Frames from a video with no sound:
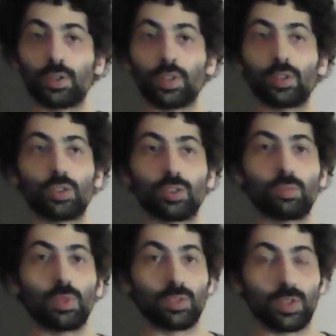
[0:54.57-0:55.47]
That just
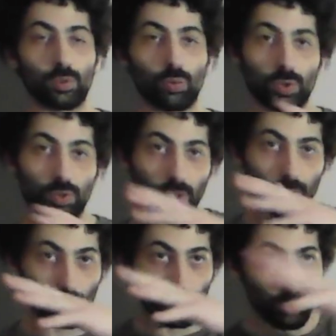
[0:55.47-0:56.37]
means that you are
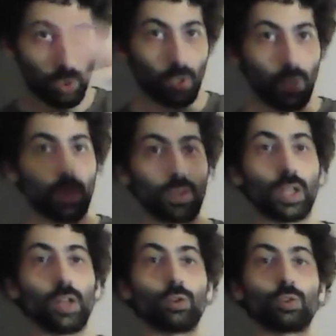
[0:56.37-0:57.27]
trying to
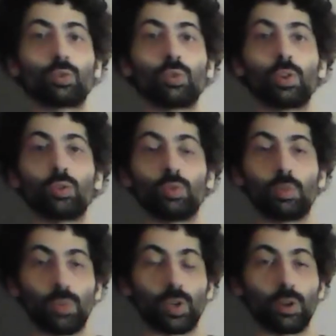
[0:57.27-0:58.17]
tell your story to the
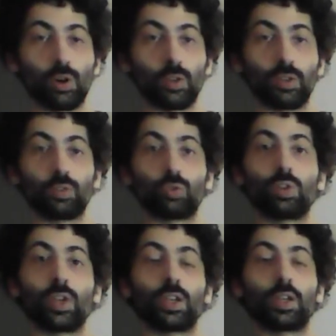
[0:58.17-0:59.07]
bigger audience so
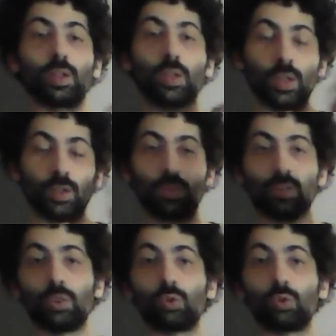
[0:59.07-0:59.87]
they can see